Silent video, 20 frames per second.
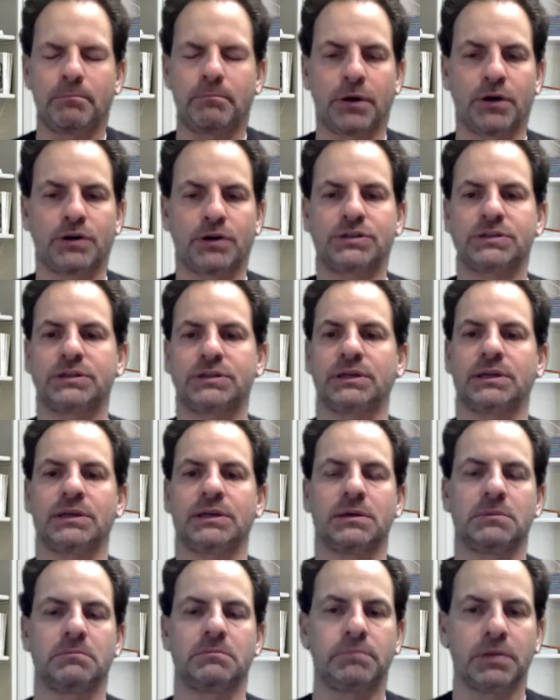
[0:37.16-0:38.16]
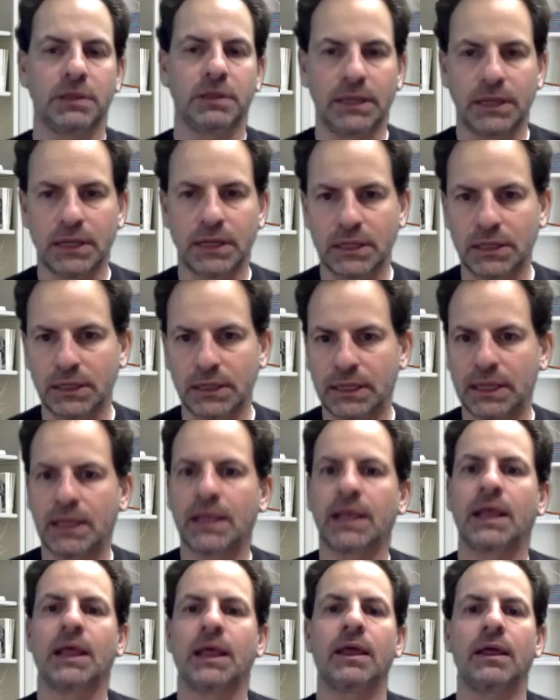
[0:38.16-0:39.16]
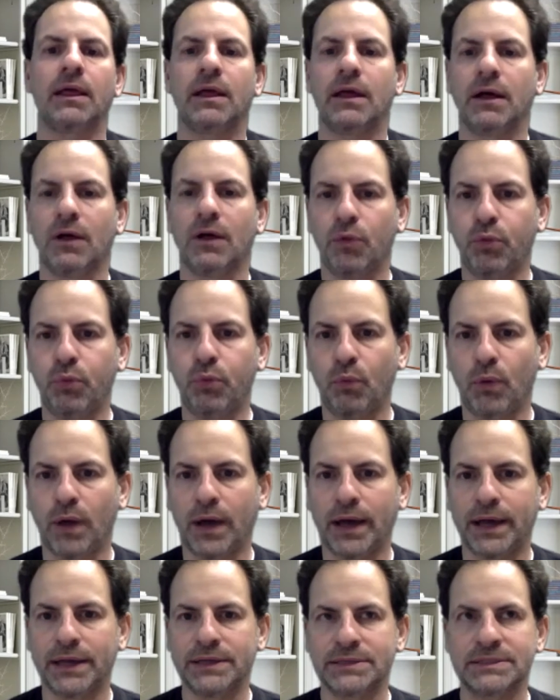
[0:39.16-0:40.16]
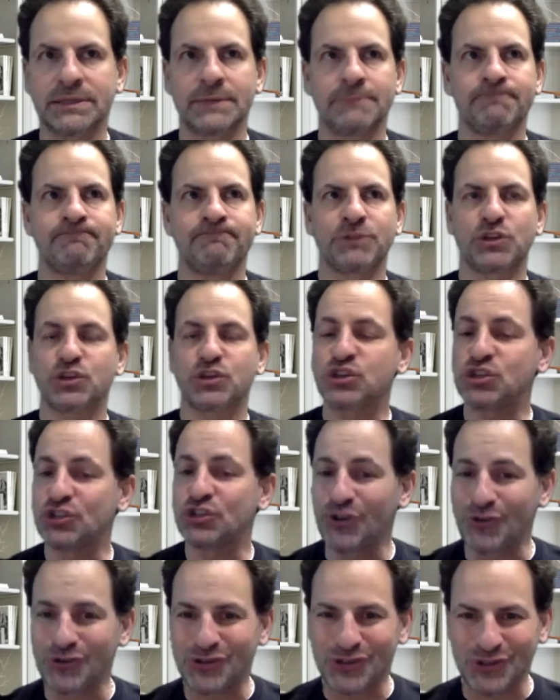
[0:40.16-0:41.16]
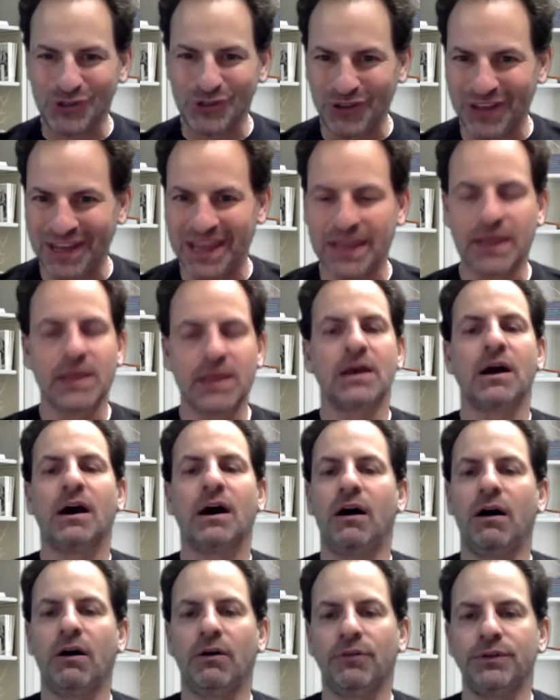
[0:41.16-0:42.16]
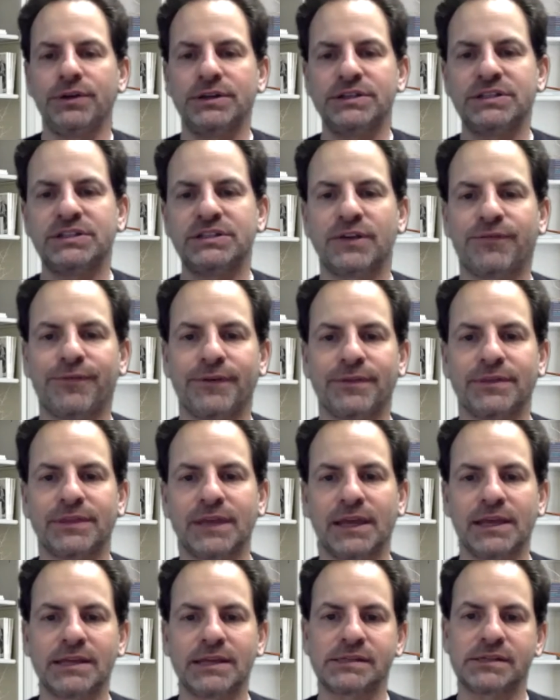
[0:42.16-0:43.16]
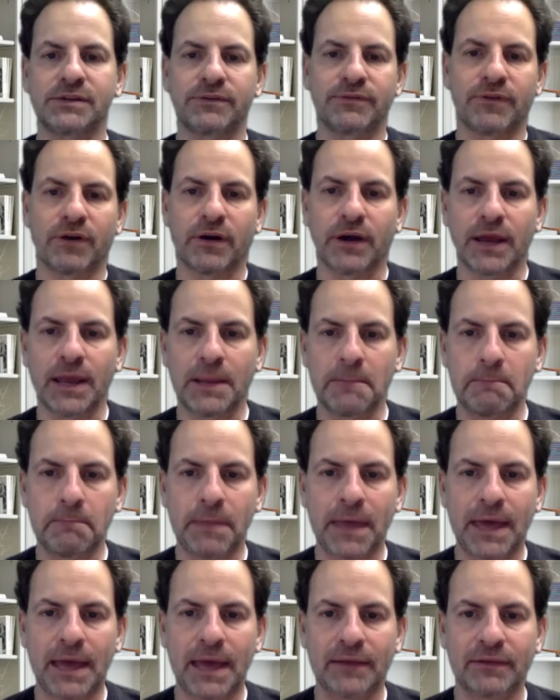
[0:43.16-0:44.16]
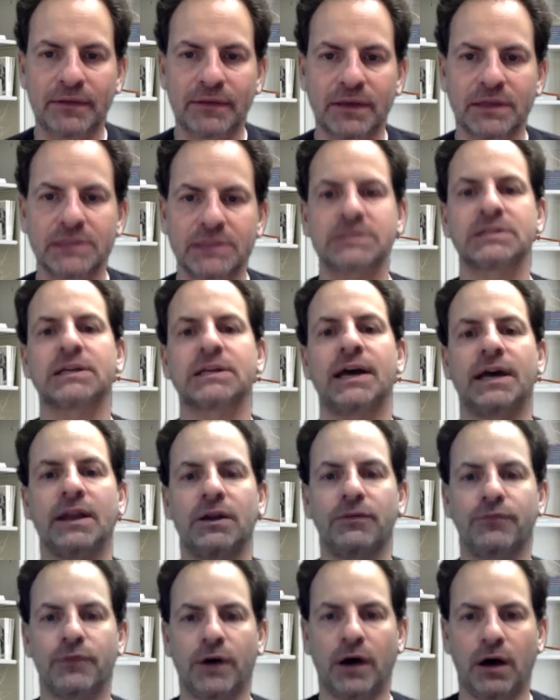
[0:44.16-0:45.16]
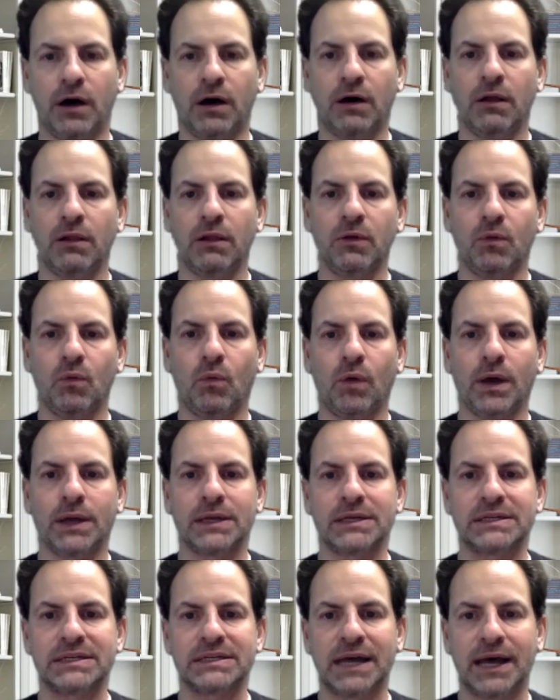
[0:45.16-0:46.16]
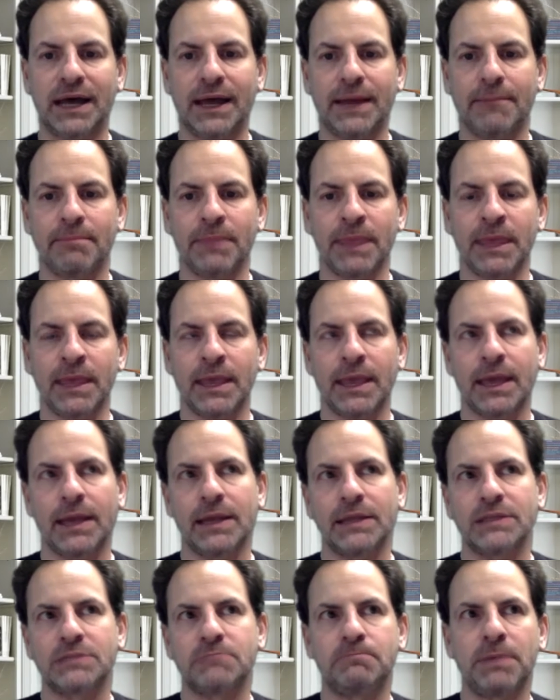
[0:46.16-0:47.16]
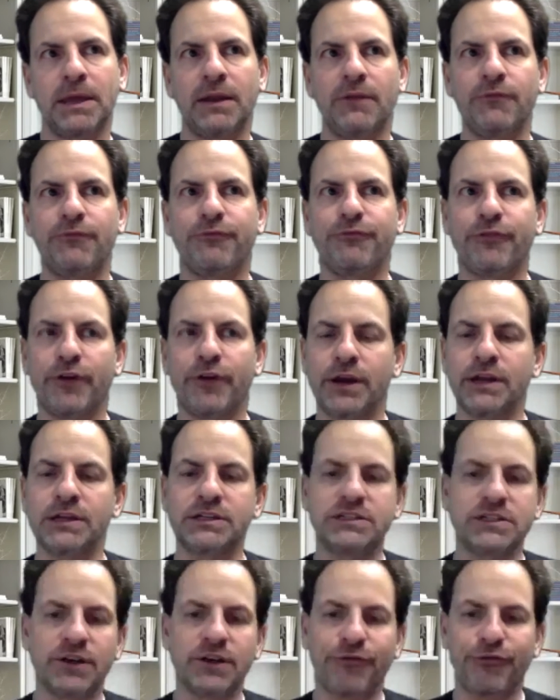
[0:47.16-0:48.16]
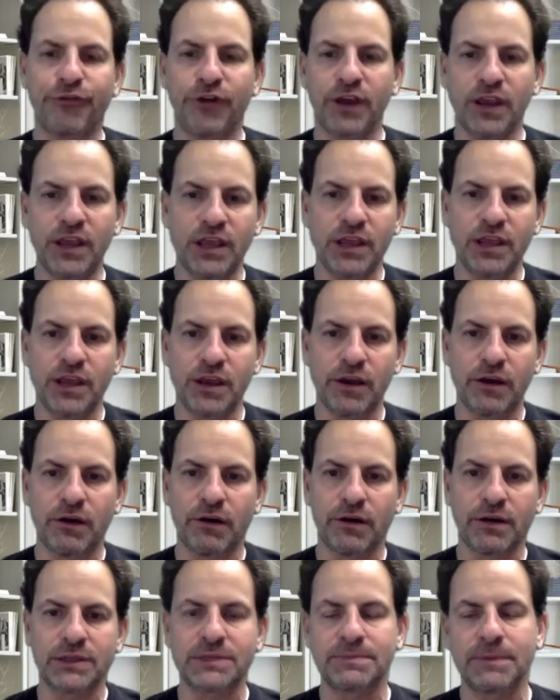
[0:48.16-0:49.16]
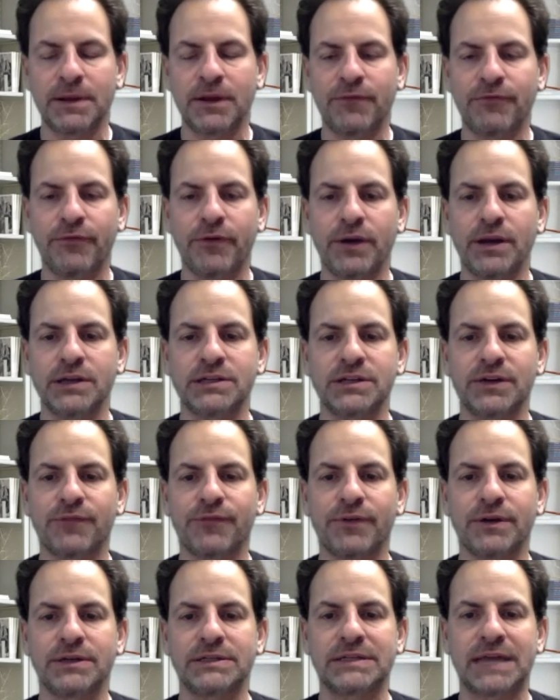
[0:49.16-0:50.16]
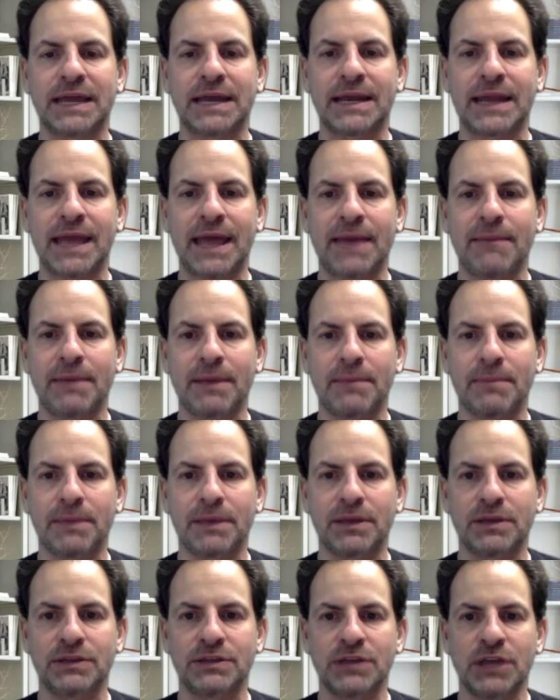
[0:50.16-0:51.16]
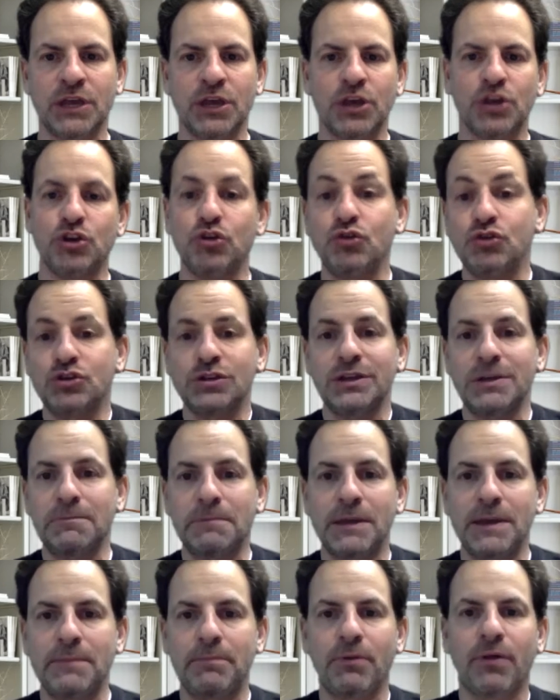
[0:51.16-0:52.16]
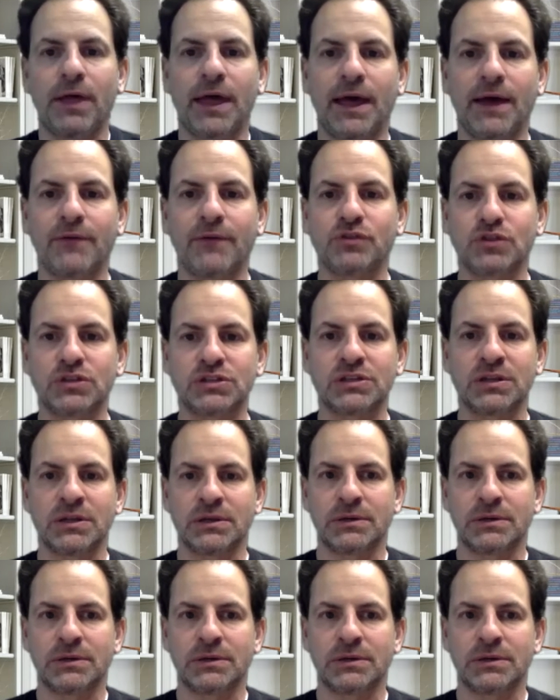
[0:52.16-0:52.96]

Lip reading: personally, politically, health wise, socially. All these different things are impacting us kind of all at one time. And it's been a very different year. It's been a very different dynamic because usually people have just